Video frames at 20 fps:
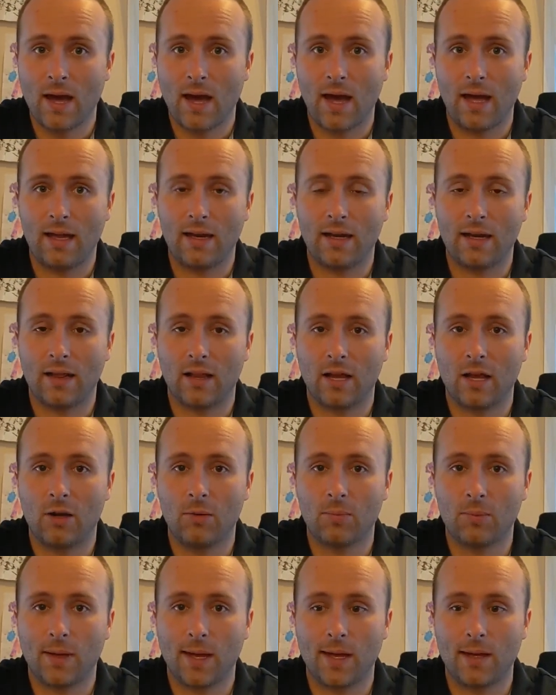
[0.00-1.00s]
and it'll
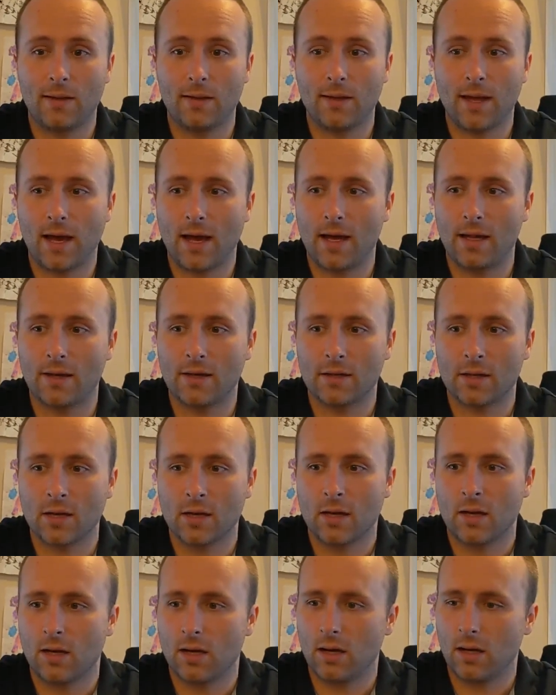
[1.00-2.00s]
help gain that,
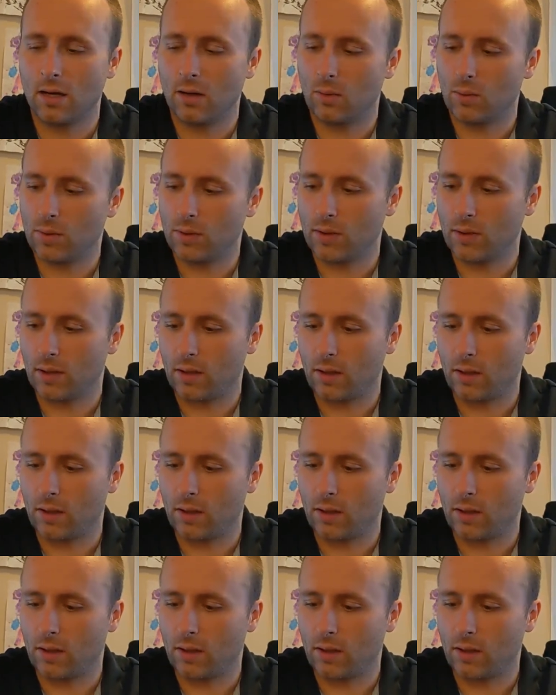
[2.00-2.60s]
what do they